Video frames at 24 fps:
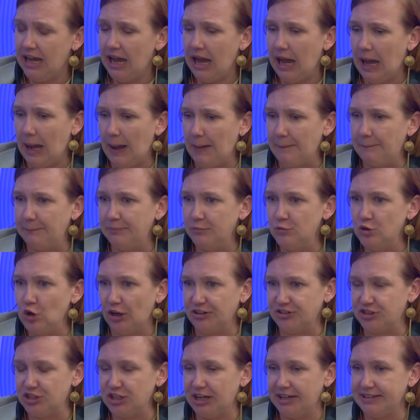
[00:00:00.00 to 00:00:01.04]

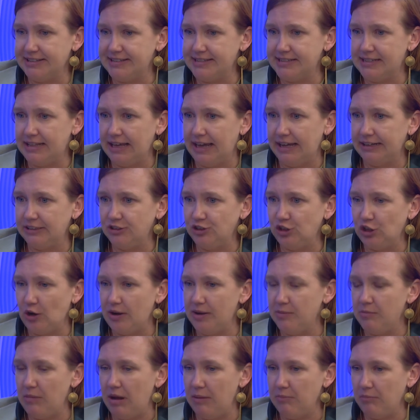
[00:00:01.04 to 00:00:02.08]
not just that, you know,
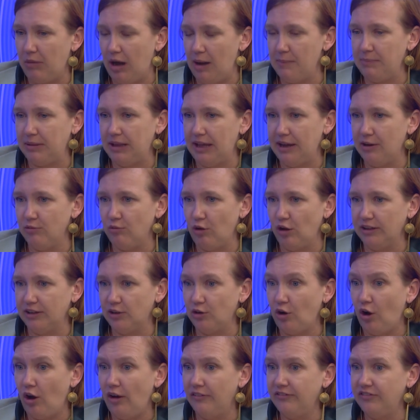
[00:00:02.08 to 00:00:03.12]
it might play a role in
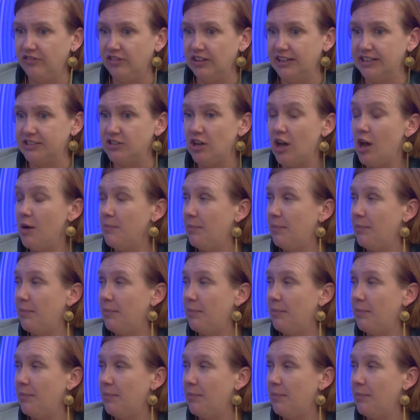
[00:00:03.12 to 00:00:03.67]
conflict,